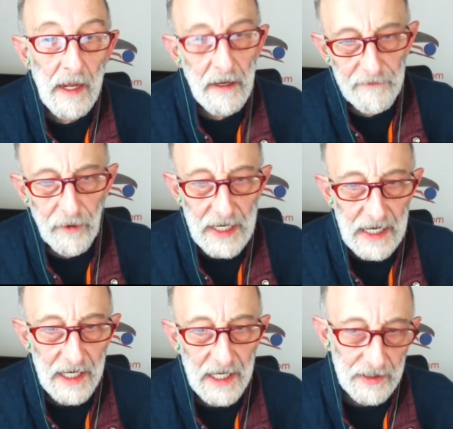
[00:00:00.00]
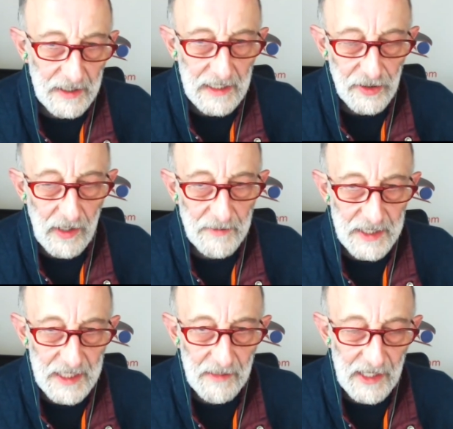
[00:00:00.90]
4,800, and then it drops
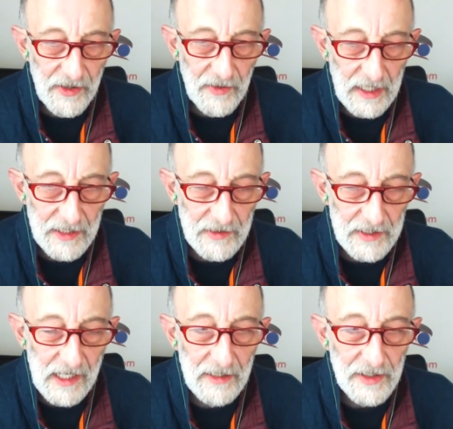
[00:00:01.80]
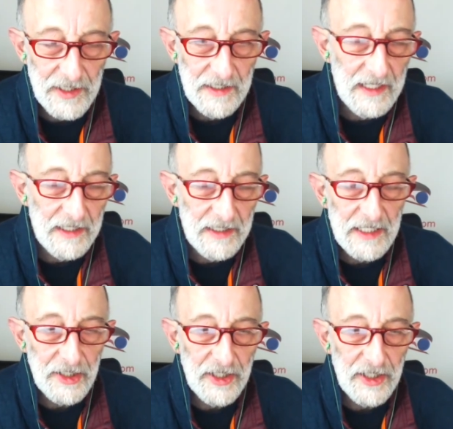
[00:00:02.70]
down about $300, and then the
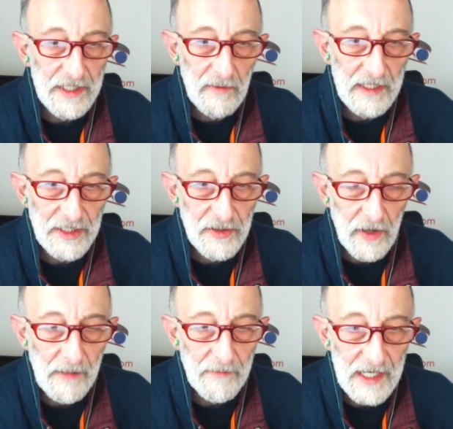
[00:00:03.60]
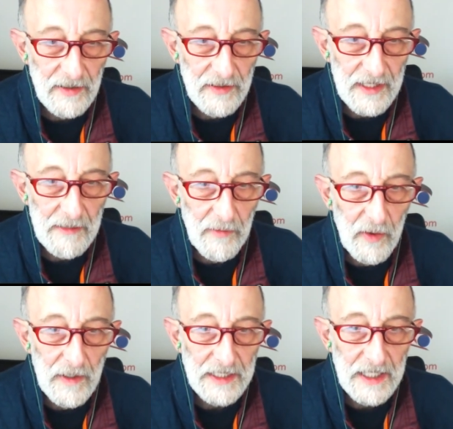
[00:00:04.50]
data shows that when it's dropped down to that
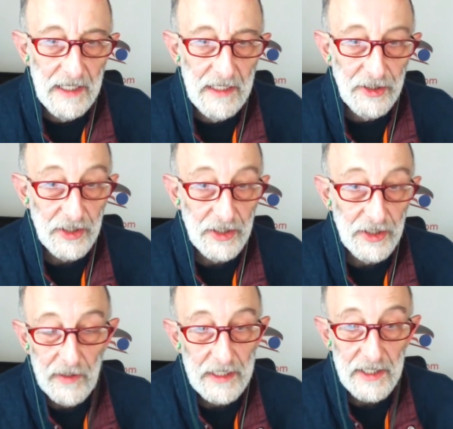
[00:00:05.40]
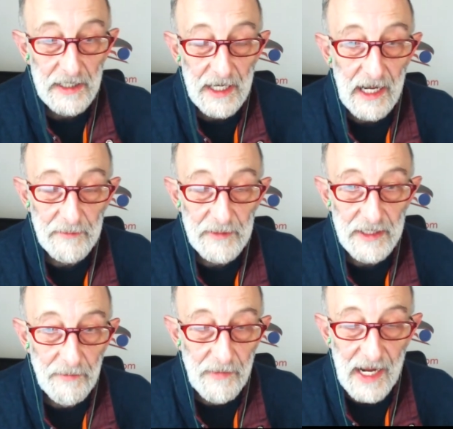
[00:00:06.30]
point, just curiously, it happens
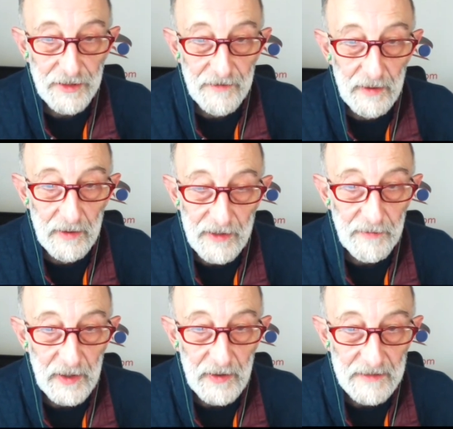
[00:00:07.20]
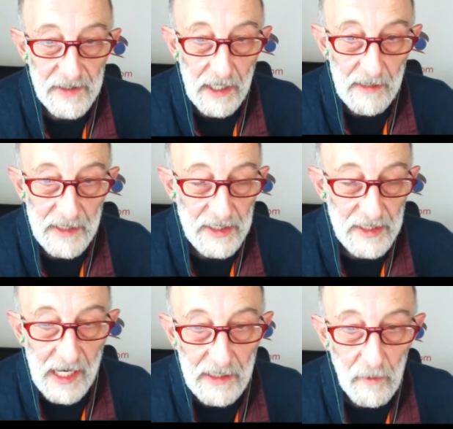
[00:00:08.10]
to match for a brief period of time
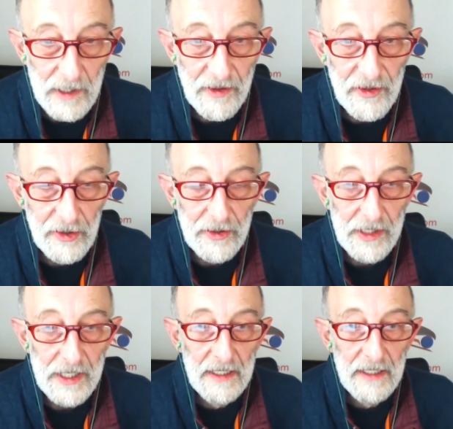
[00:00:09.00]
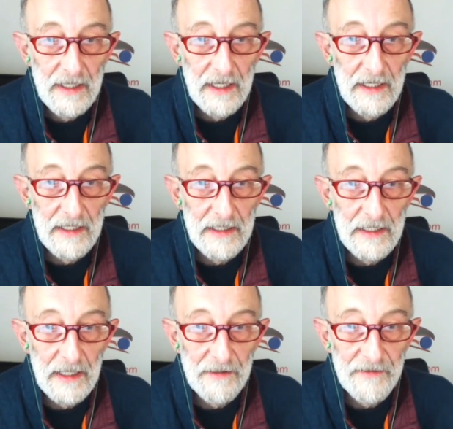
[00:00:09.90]
exactly 1/3
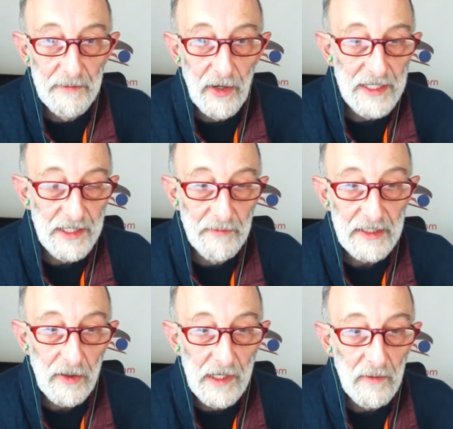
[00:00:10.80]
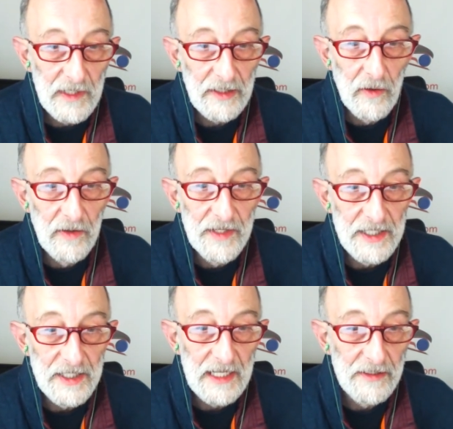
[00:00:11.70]
of the price of Bitcoin when gold
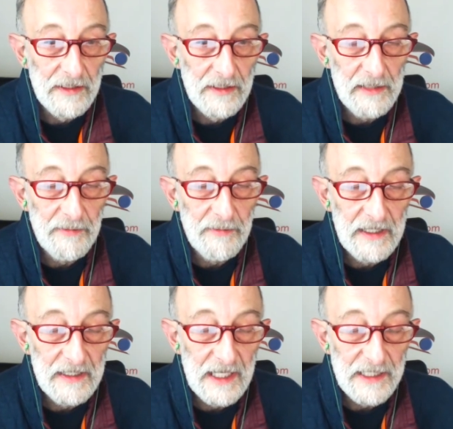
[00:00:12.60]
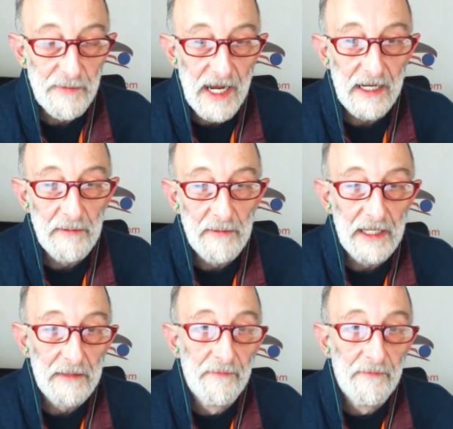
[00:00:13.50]
does that little dip and then it's back up again.